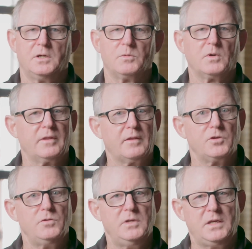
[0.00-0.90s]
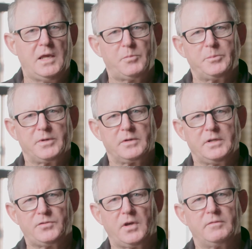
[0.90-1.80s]
One of the other unique
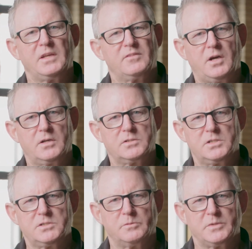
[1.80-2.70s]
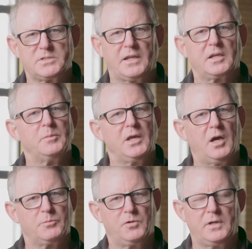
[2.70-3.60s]
capabilities of the entire system is that it can be
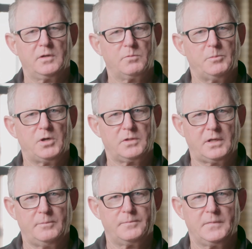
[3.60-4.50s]
upgraded remotely.